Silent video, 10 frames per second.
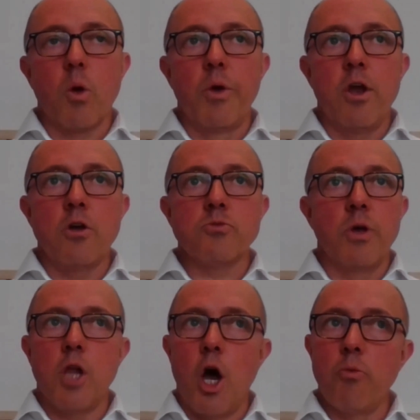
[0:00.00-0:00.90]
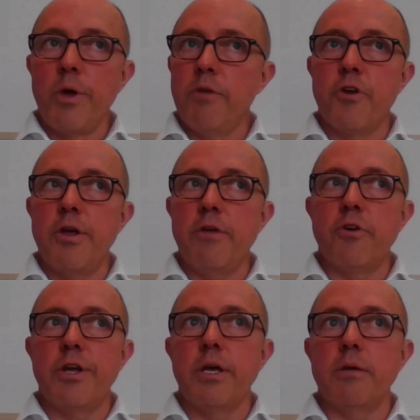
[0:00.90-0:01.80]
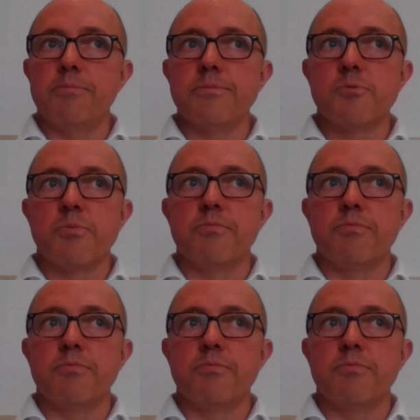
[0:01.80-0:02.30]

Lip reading: we're very, very